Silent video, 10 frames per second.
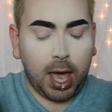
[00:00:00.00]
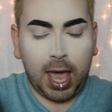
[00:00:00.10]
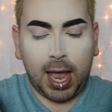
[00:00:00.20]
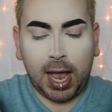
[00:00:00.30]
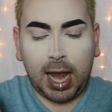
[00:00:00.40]

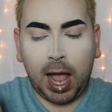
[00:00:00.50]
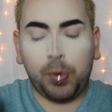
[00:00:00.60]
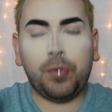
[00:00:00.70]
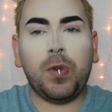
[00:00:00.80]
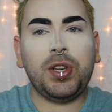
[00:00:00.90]
And I
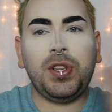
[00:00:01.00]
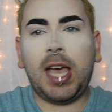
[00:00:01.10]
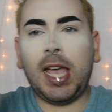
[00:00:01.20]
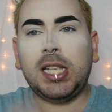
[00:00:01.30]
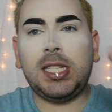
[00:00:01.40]
will run you
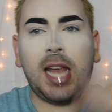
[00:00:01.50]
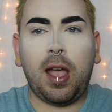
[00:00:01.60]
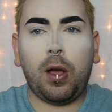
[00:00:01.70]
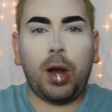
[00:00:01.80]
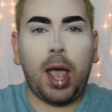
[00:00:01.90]
guys
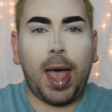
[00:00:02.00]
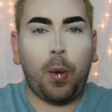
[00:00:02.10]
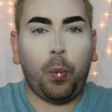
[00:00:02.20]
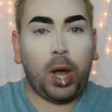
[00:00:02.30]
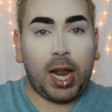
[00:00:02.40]
down
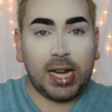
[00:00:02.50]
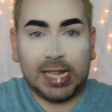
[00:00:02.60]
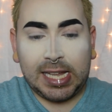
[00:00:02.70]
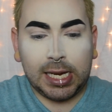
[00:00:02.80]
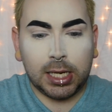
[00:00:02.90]
what I
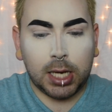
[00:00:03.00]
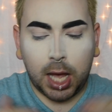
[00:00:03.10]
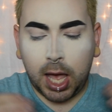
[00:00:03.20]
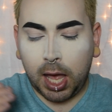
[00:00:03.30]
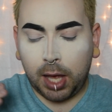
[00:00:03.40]
did.
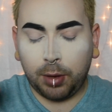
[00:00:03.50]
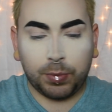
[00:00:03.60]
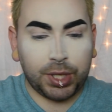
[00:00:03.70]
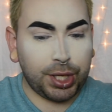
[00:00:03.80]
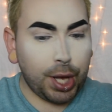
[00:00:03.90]

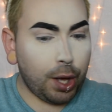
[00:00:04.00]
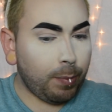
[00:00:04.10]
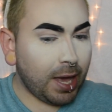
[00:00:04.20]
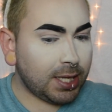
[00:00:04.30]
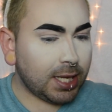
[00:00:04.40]
So
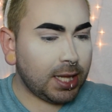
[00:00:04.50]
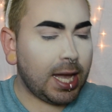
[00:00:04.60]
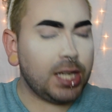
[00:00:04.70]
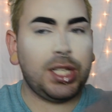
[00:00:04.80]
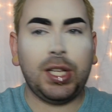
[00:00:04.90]
basically
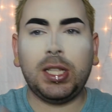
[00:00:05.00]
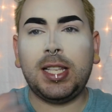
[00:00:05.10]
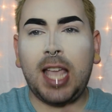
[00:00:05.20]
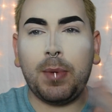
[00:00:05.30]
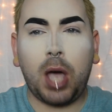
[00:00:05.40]
I just took the
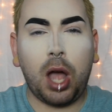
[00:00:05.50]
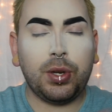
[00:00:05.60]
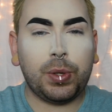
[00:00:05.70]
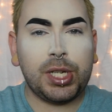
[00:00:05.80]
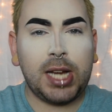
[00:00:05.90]
same
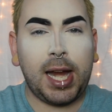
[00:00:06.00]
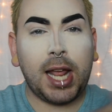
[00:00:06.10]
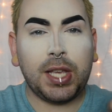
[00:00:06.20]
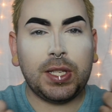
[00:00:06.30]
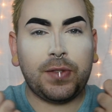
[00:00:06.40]
contour shade I
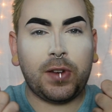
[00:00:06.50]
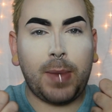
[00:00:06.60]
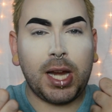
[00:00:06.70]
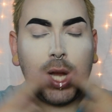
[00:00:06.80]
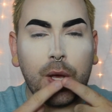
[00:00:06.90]
used for
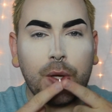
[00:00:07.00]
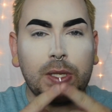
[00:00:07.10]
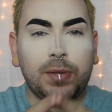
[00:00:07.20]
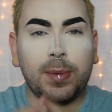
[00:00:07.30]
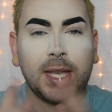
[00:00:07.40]
my
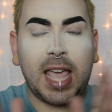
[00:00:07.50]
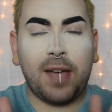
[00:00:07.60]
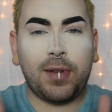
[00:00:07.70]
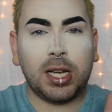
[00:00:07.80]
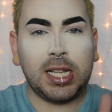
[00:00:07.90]
nose from the
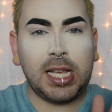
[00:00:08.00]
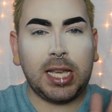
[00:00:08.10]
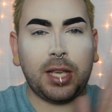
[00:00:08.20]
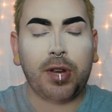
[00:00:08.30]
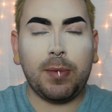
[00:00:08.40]
Kat Von D
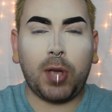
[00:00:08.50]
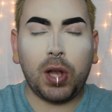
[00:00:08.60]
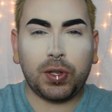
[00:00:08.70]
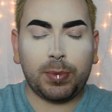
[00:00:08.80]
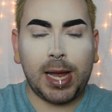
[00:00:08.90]
Cream
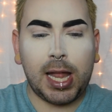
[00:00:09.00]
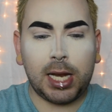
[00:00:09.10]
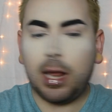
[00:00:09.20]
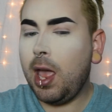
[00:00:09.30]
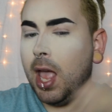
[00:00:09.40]
Contour
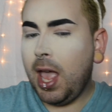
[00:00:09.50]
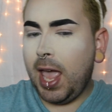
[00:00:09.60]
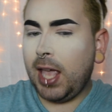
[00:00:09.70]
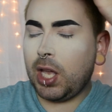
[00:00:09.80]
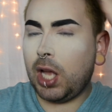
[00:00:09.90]
Palette
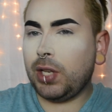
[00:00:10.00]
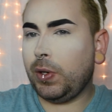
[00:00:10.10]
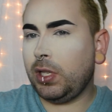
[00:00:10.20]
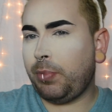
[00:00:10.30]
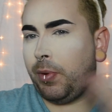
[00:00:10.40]
and
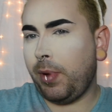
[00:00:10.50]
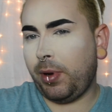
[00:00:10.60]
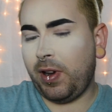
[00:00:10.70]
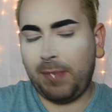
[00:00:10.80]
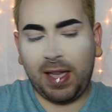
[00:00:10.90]
contoured the
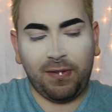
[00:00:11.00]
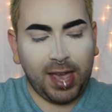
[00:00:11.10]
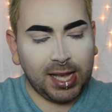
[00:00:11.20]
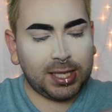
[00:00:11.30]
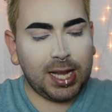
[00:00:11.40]
perimeter of my
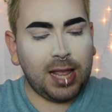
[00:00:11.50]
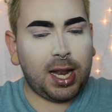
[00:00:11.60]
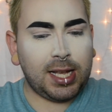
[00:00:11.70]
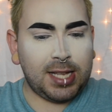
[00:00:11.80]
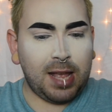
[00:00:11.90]
face, and then
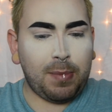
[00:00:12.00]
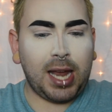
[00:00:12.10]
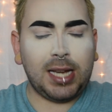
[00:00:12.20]
I set my